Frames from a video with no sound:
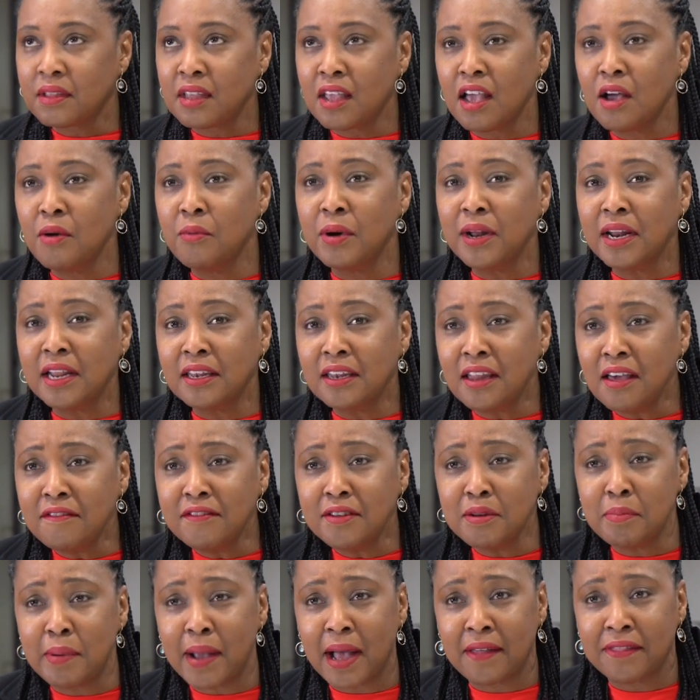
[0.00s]
And what I
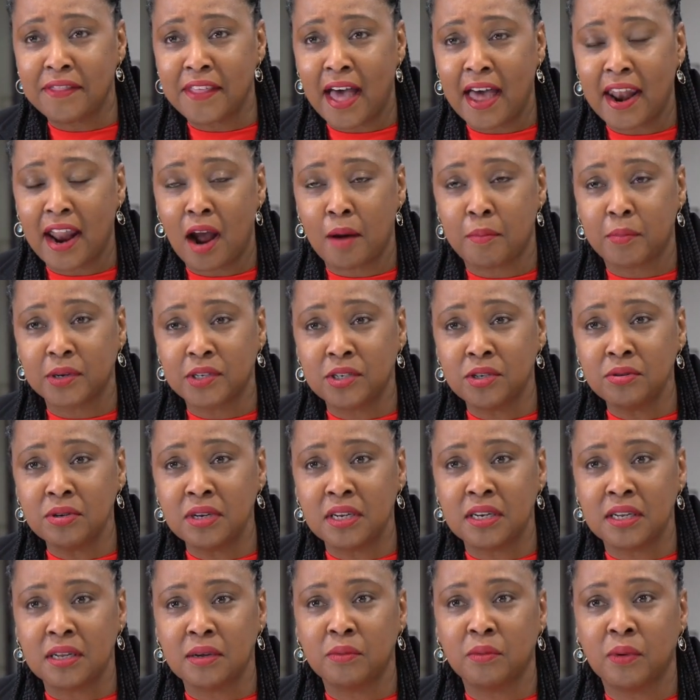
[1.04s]
loved about that
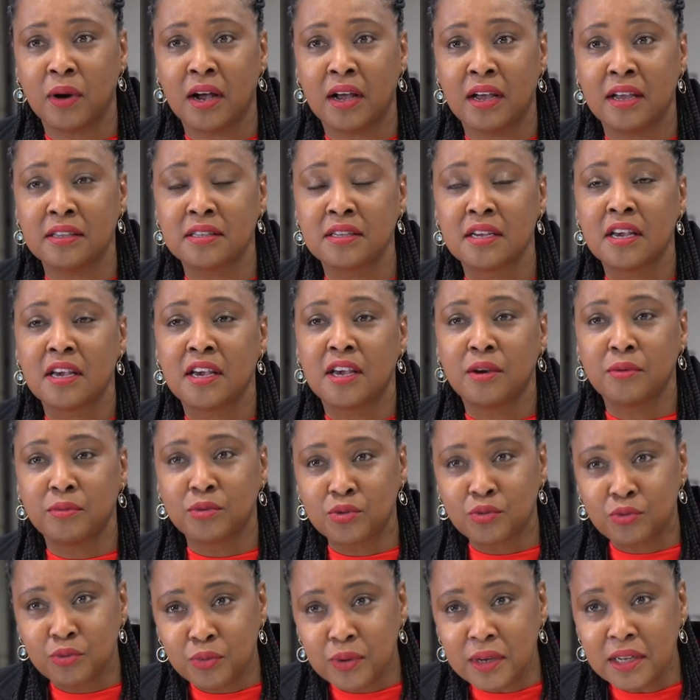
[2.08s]
opportunity was it
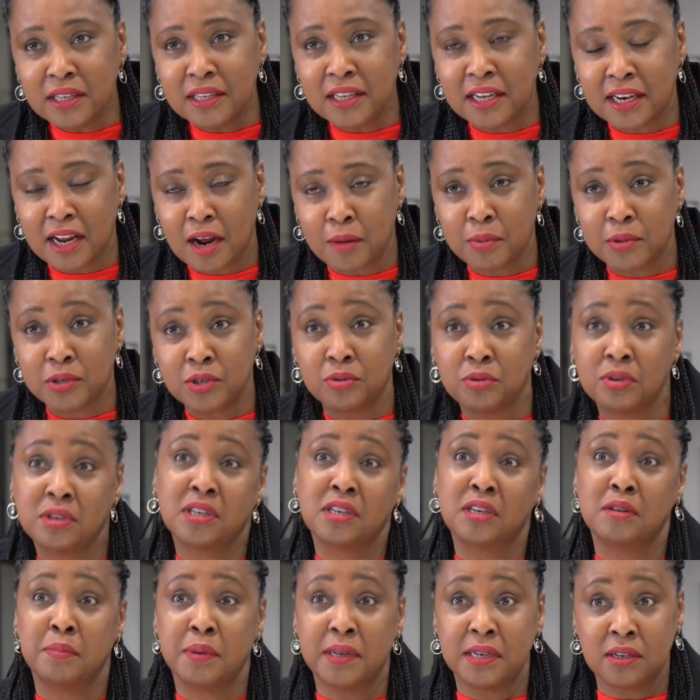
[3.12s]
was really an
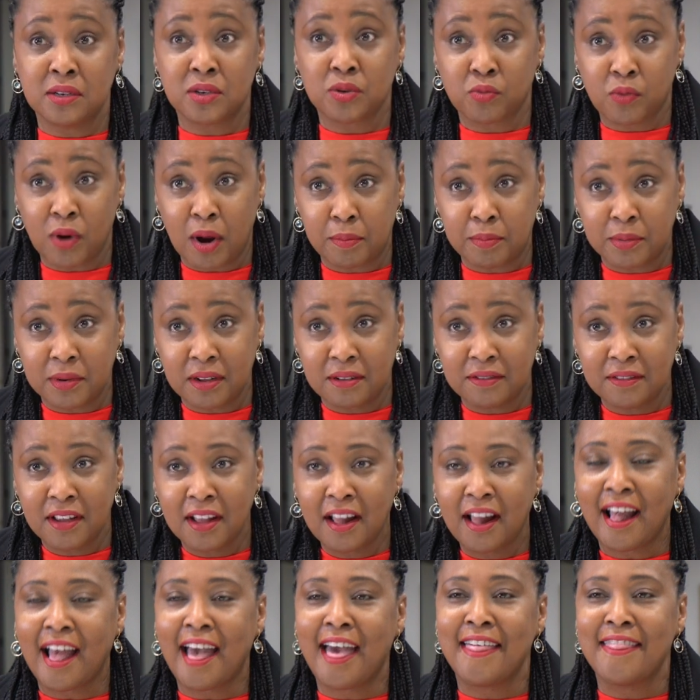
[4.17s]
opportunity to be disruptive.
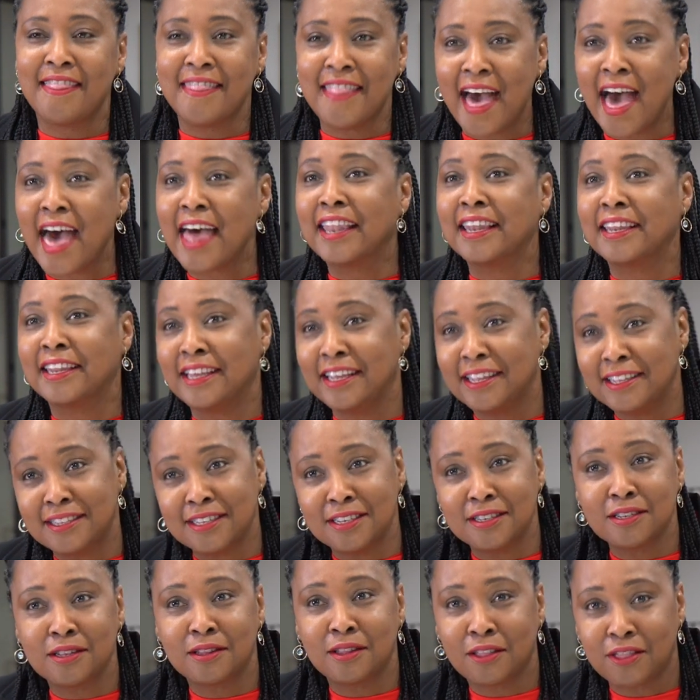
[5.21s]
And that leads
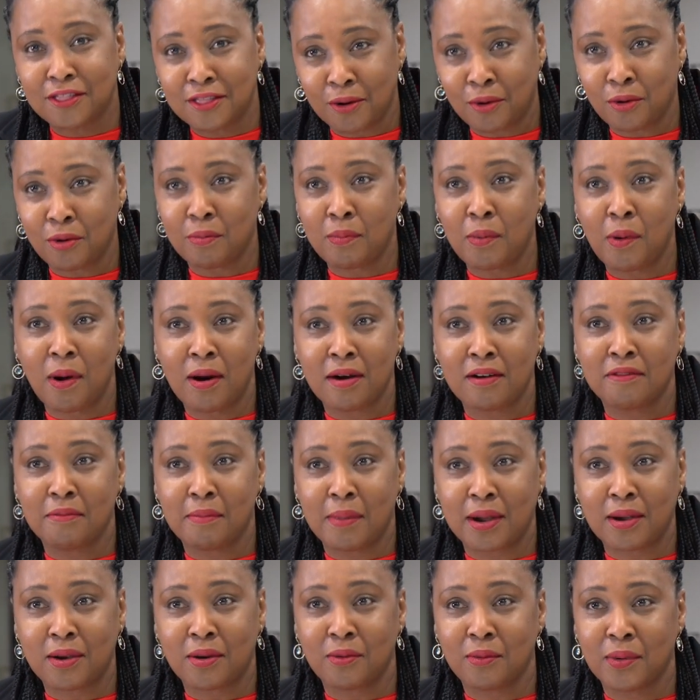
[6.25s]
into the third part of
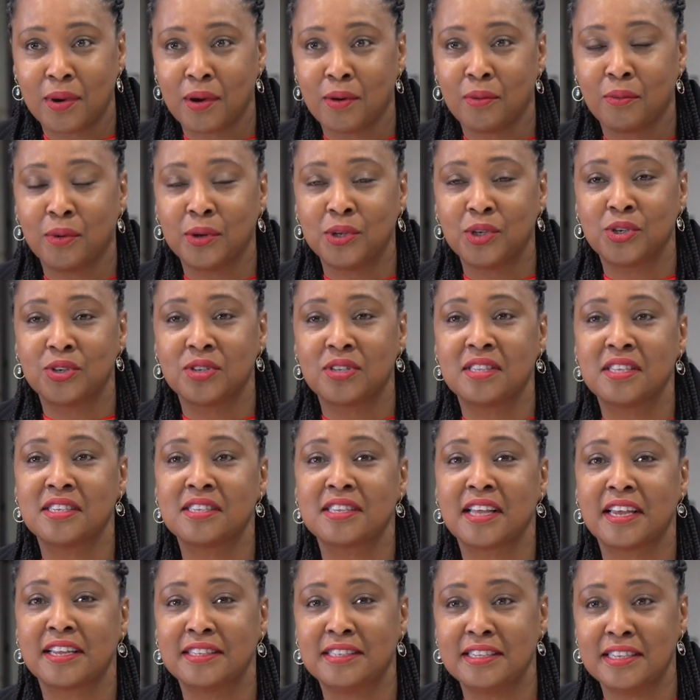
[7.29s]
my career, which is
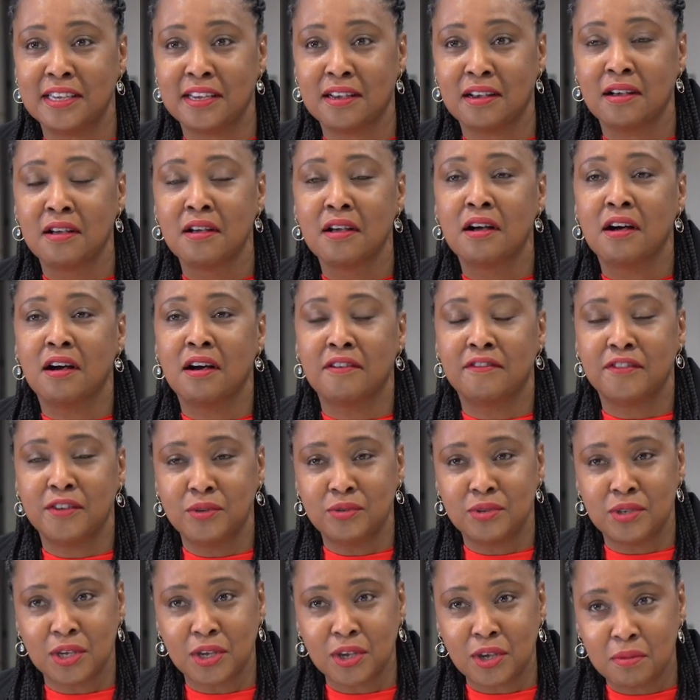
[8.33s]
this idea of
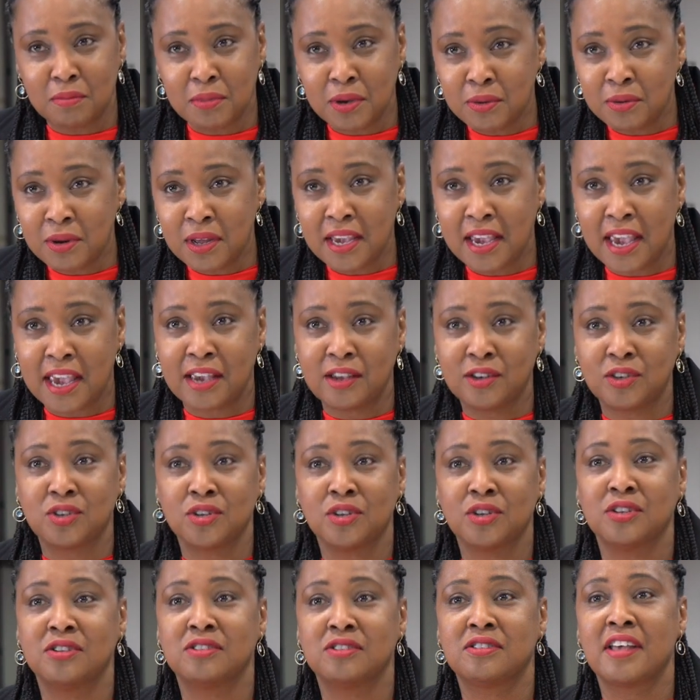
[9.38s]
using
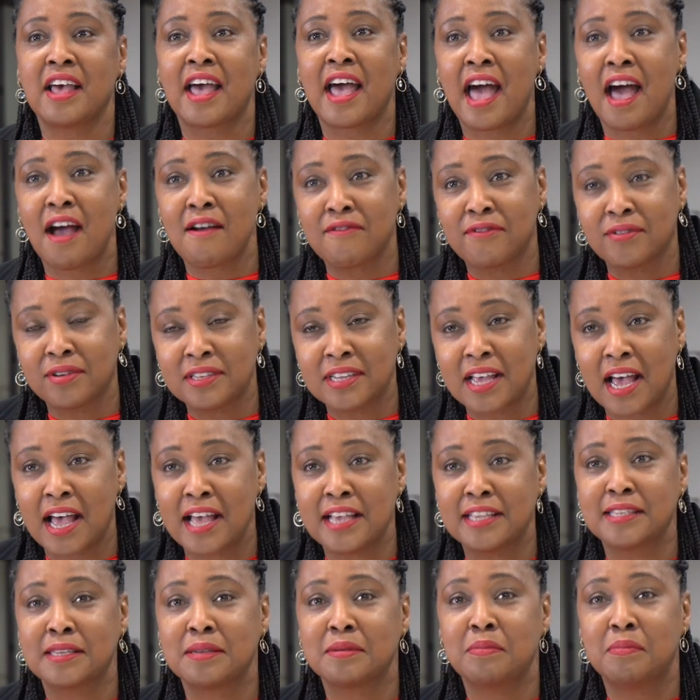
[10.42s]
communications,
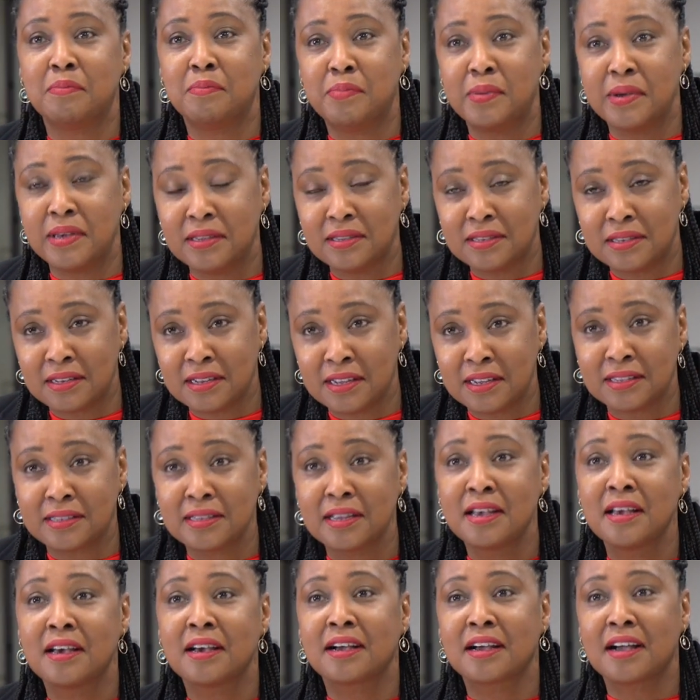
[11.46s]
advertising, business,
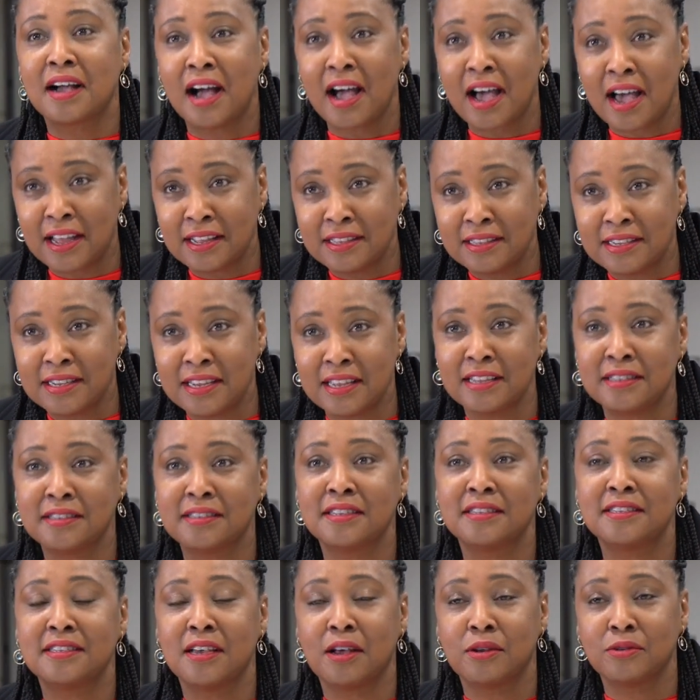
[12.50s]
content
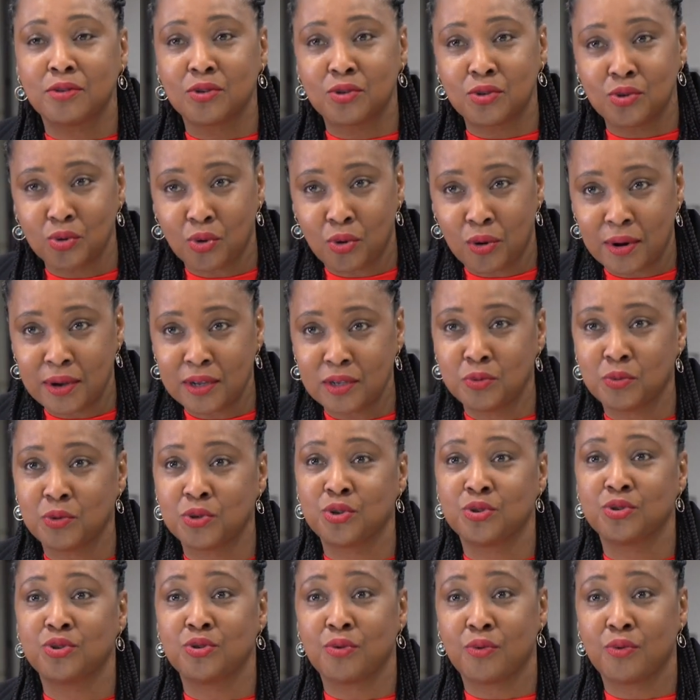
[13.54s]
to tell stories which are